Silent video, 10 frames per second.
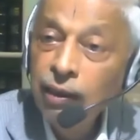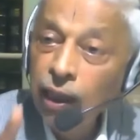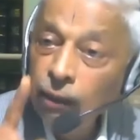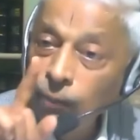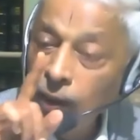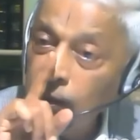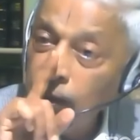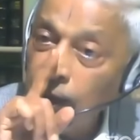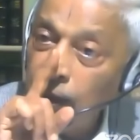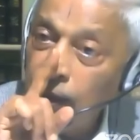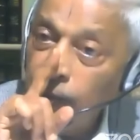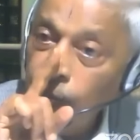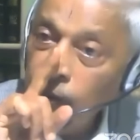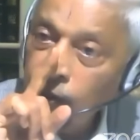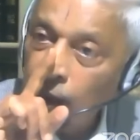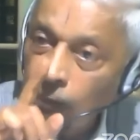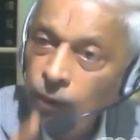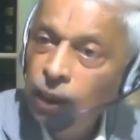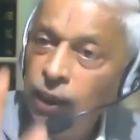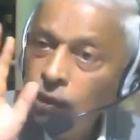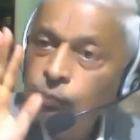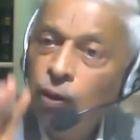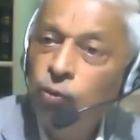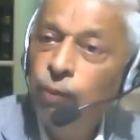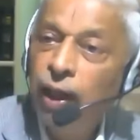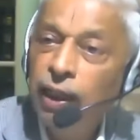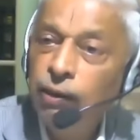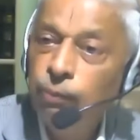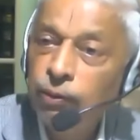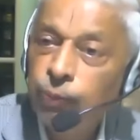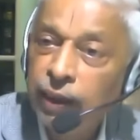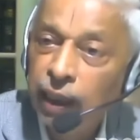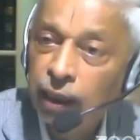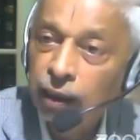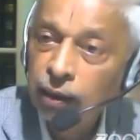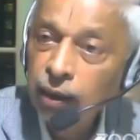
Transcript: there must the ceremonies for the marriage must be there.